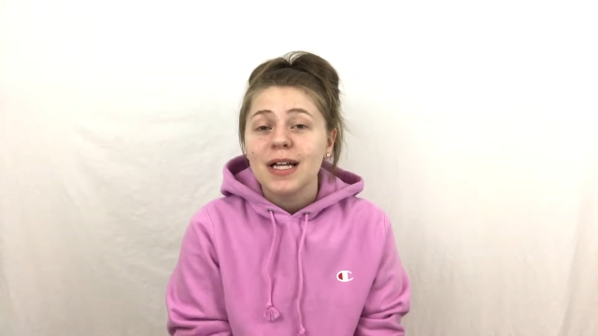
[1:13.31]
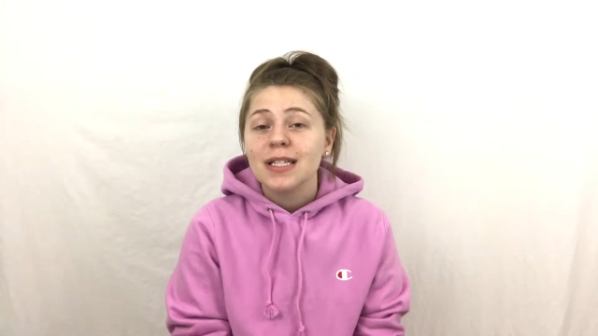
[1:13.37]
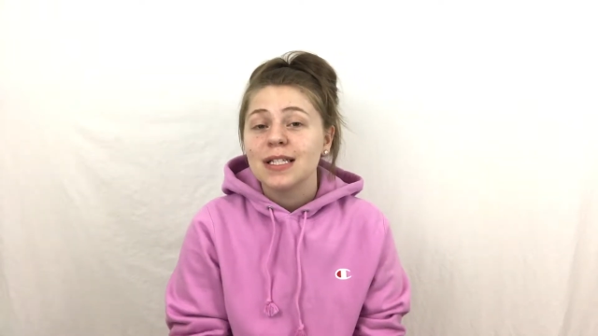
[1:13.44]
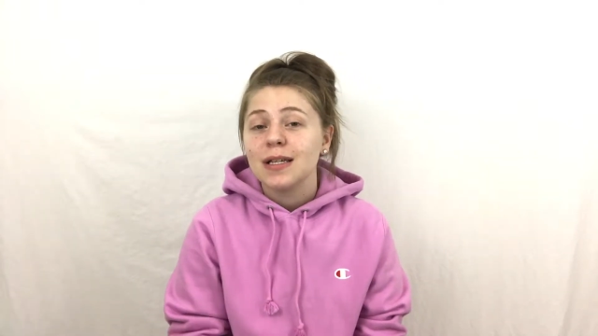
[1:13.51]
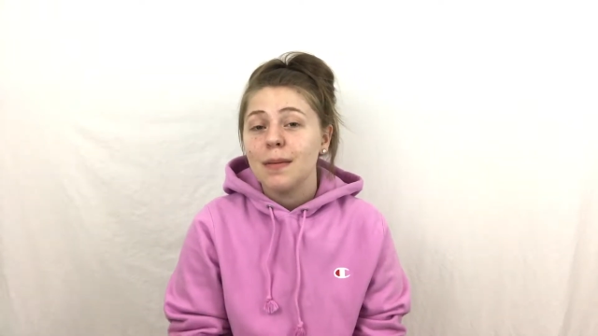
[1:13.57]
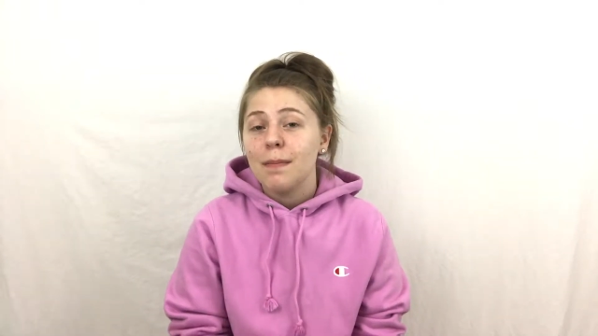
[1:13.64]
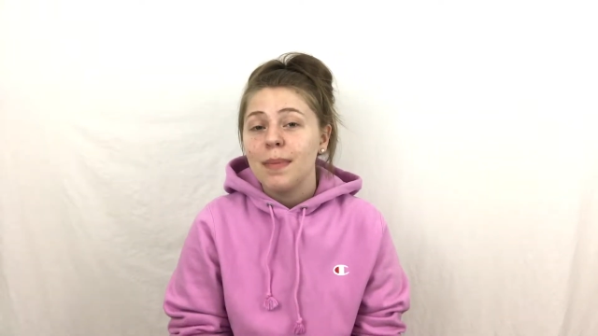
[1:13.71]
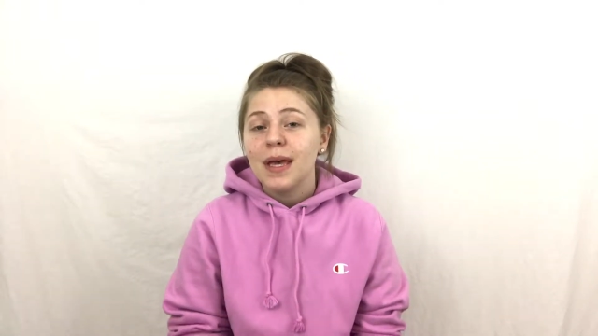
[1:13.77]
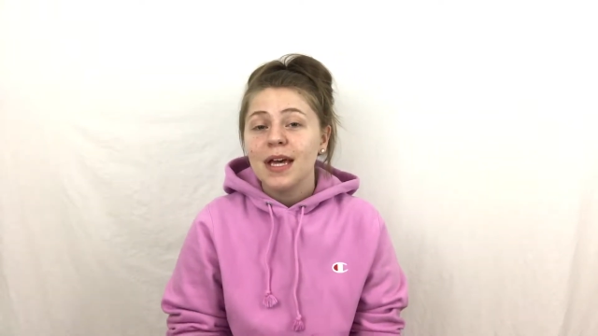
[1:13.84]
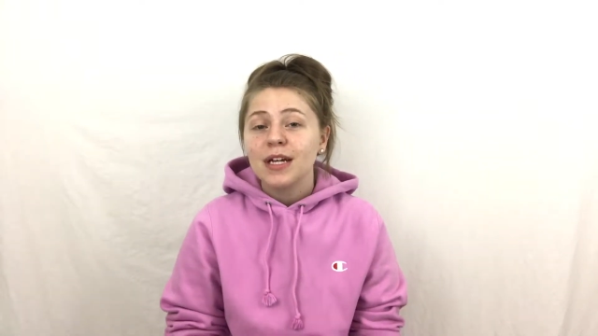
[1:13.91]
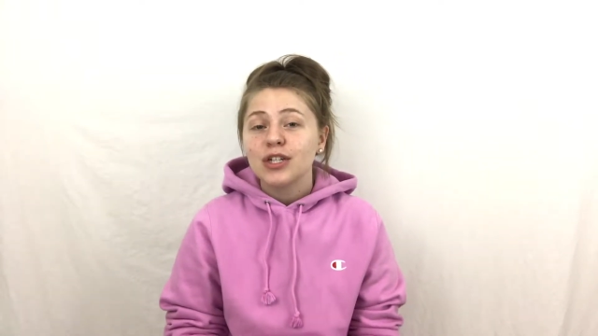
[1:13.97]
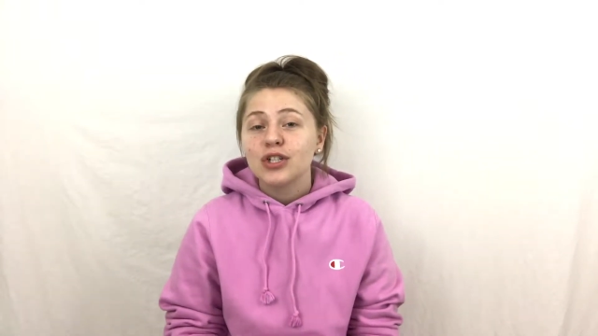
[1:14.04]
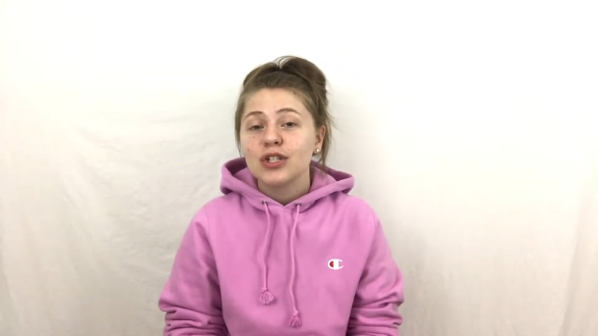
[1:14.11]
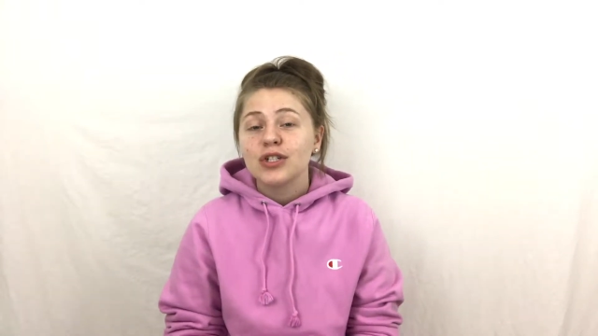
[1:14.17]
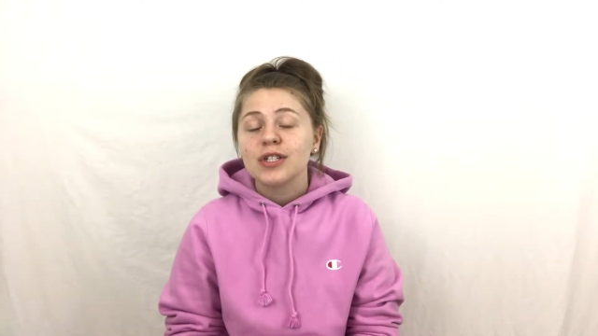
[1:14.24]
some
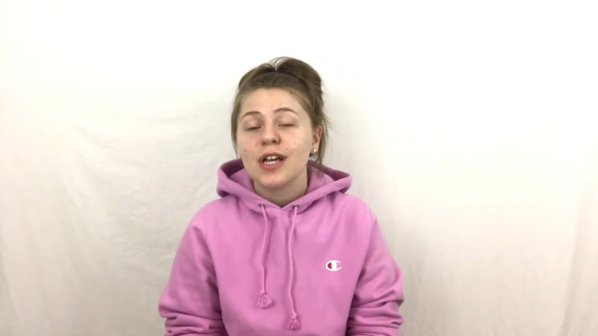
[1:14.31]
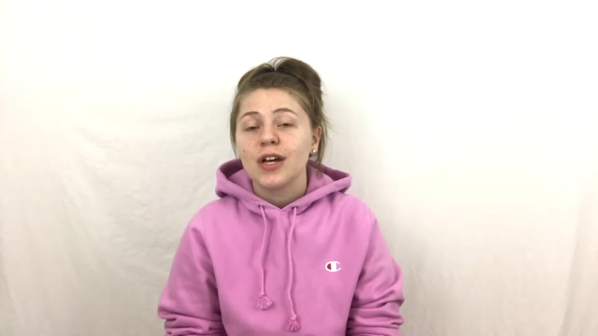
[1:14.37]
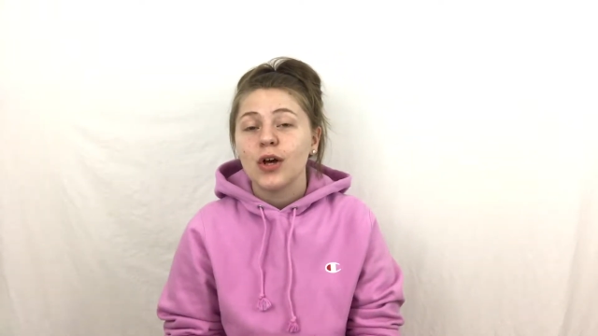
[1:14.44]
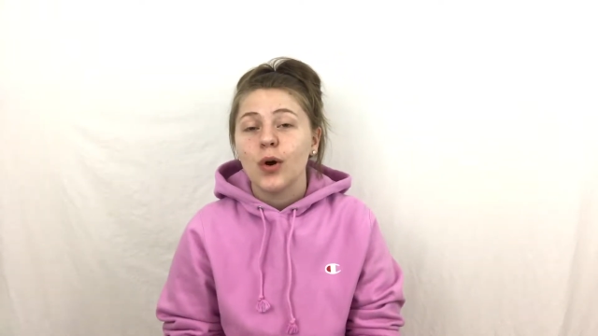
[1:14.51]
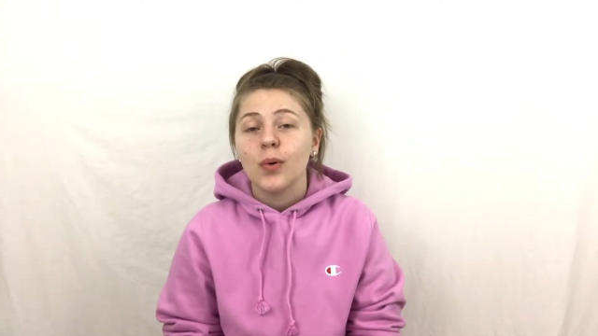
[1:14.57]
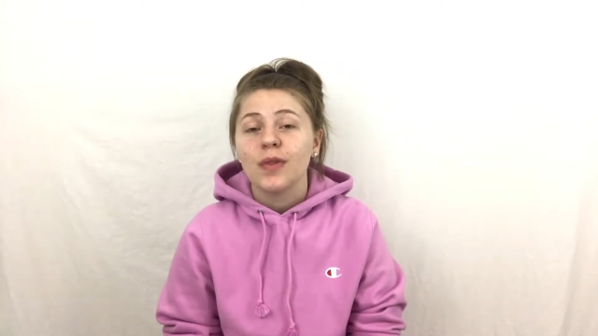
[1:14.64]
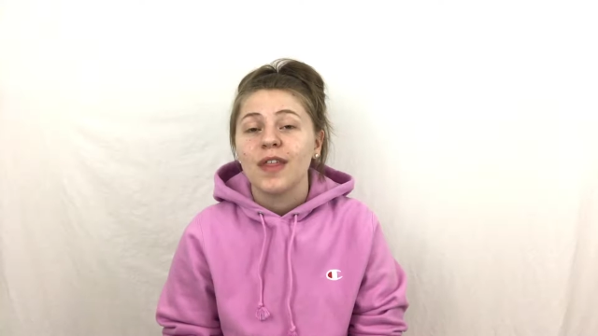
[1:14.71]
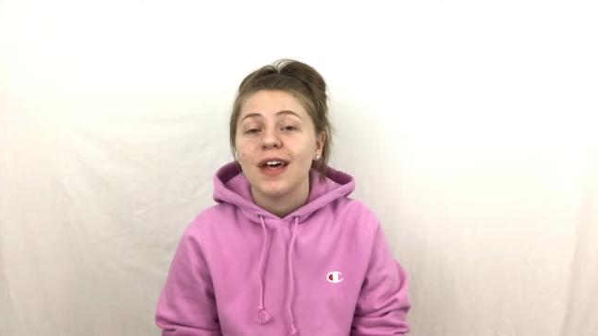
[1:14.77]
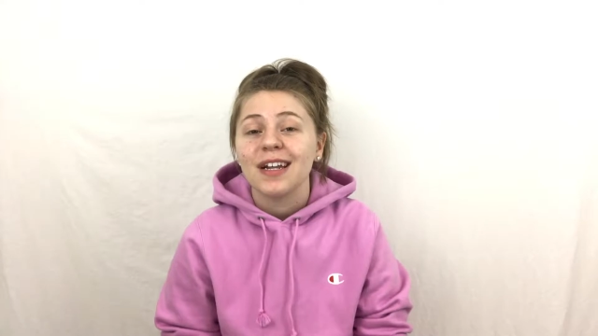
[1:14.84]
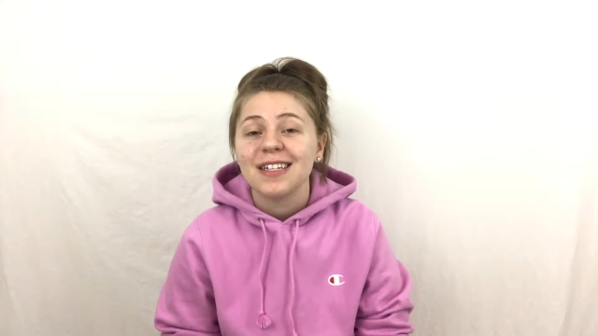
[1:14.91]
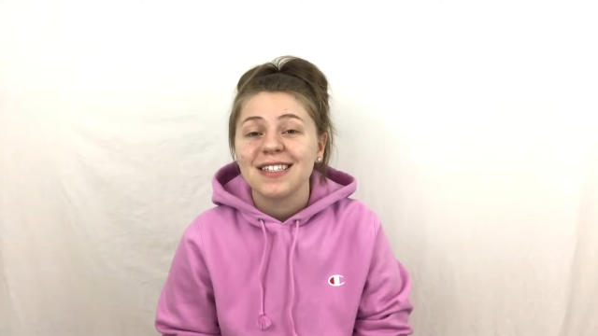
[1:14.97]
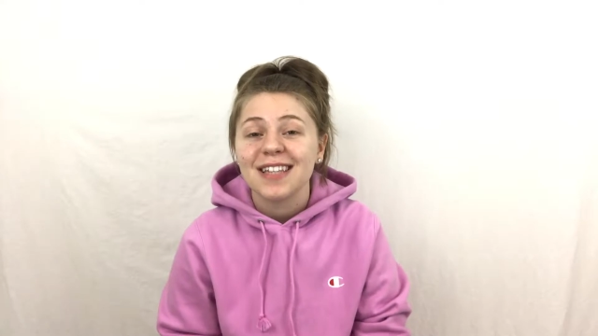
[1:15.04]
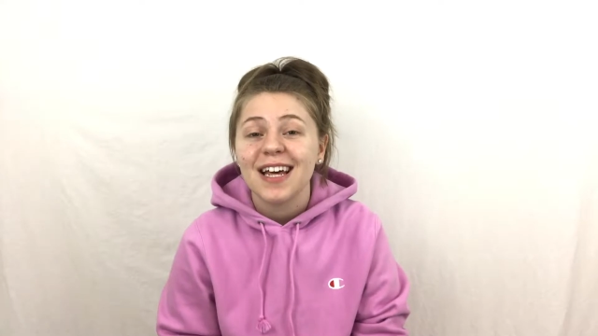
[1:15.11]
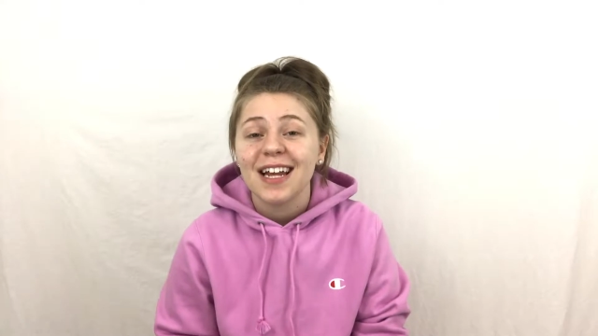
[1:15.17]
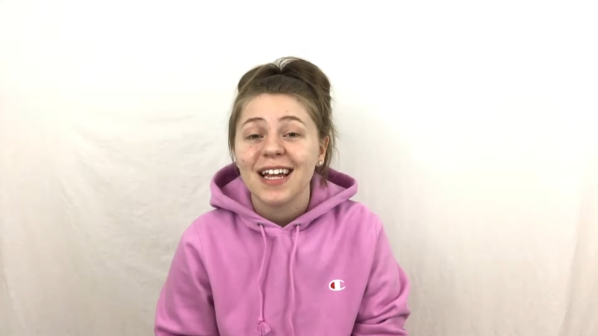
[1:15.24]
pictures that go with that
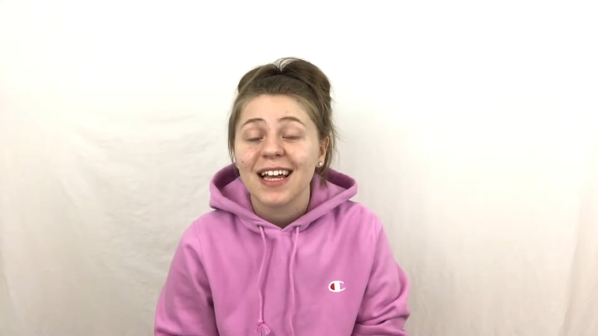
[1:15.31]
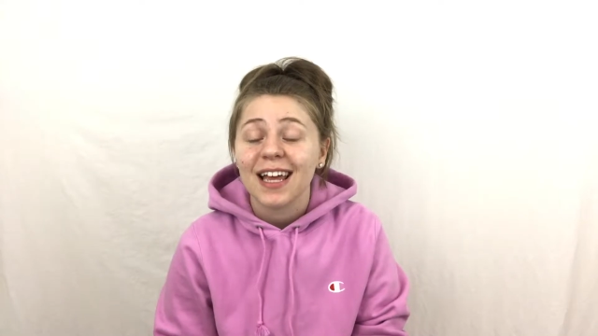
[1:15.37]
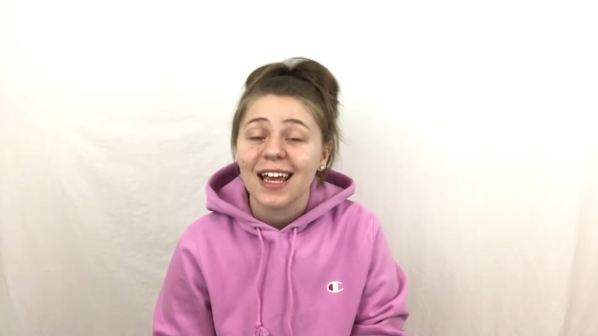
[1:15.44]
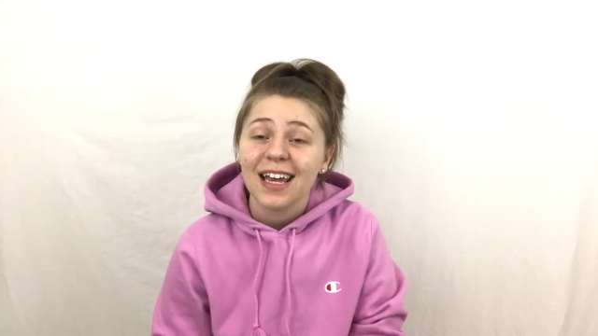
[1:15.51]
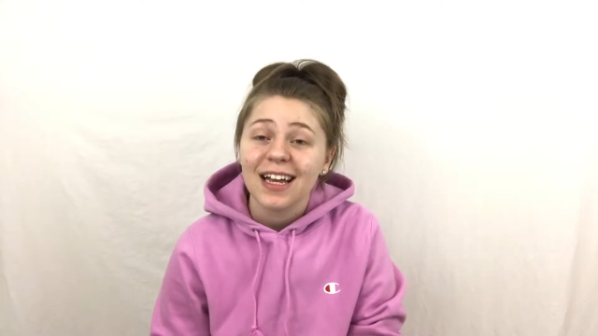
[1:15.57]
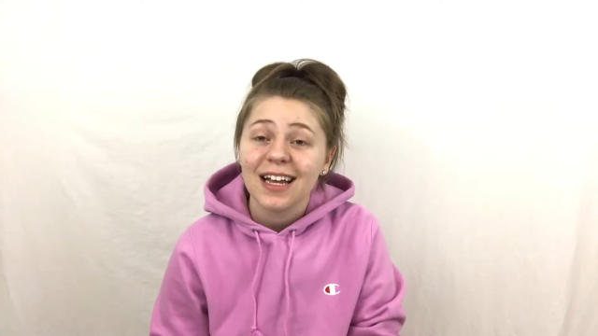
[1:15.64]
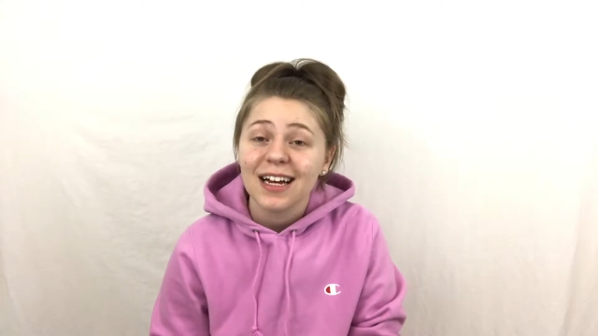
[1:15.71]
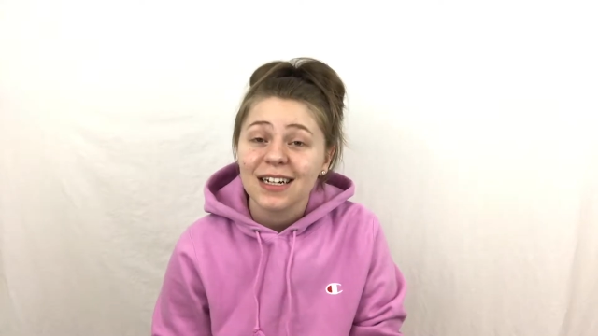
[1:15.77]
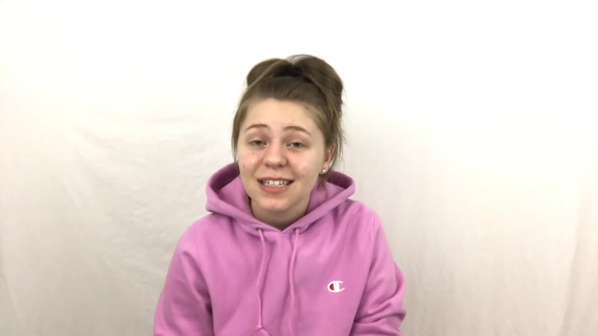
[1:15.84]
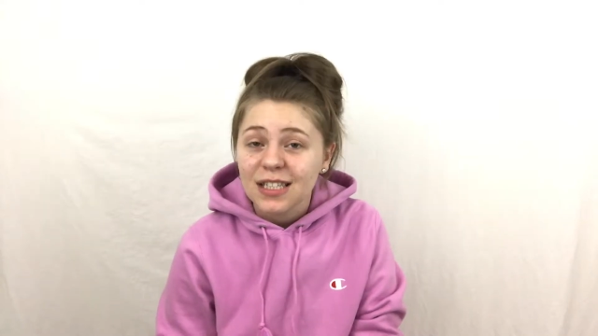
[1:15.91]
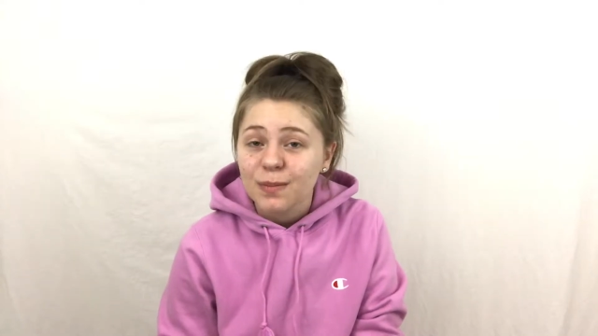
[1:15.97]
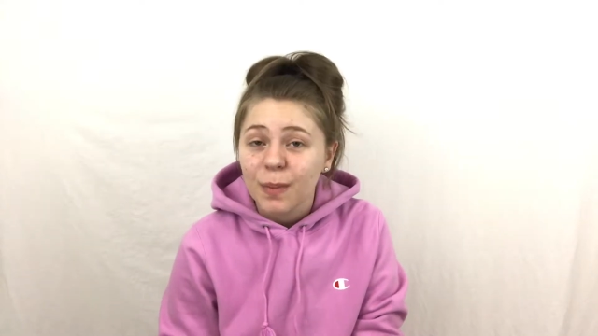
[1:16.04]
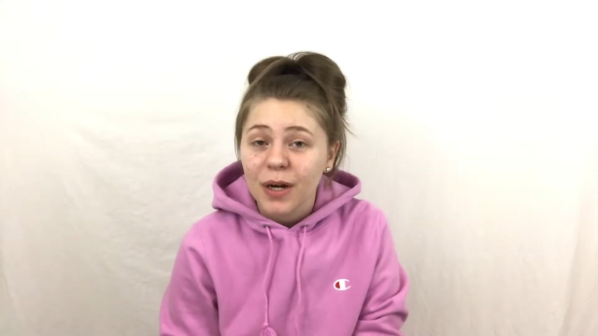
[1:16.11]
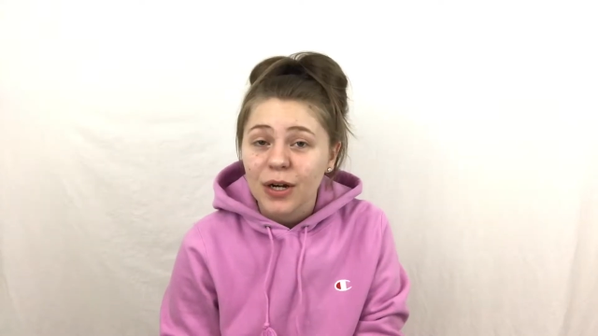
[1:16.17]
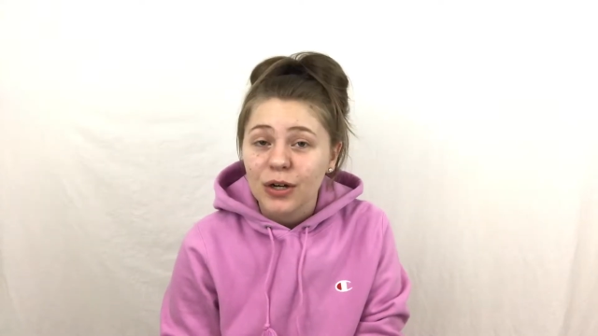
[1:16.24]
aesthetic and got
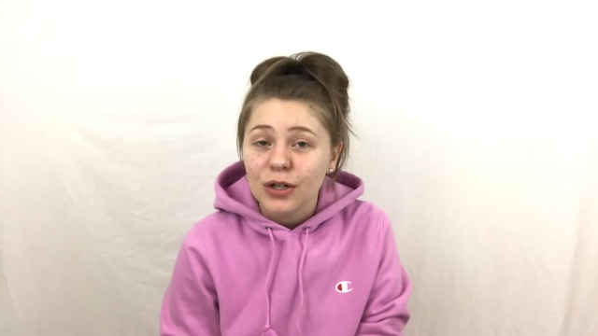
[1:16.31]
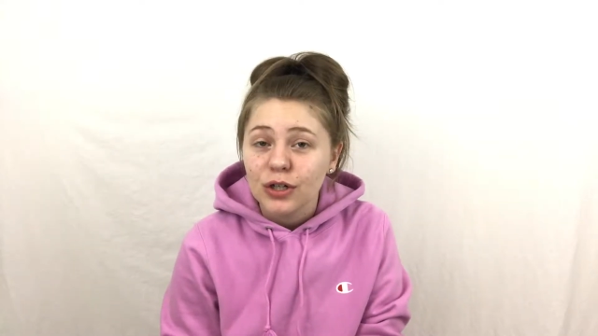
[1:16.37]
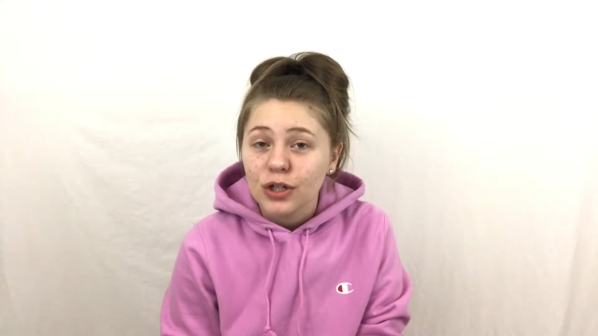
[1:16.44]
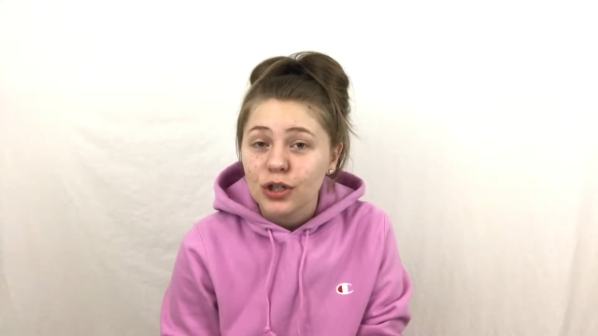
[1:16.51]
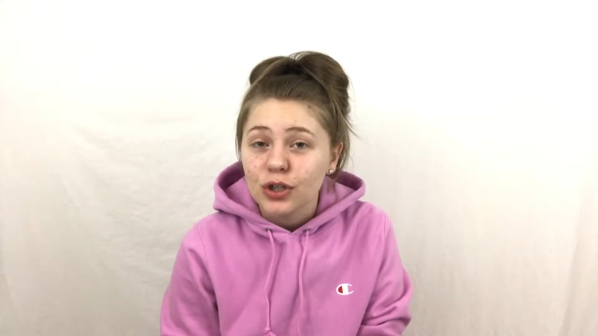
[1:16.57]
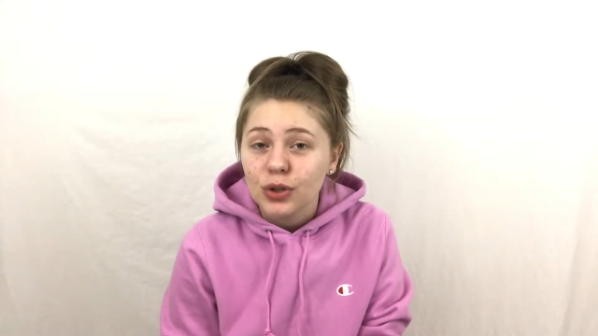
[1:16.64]
inspired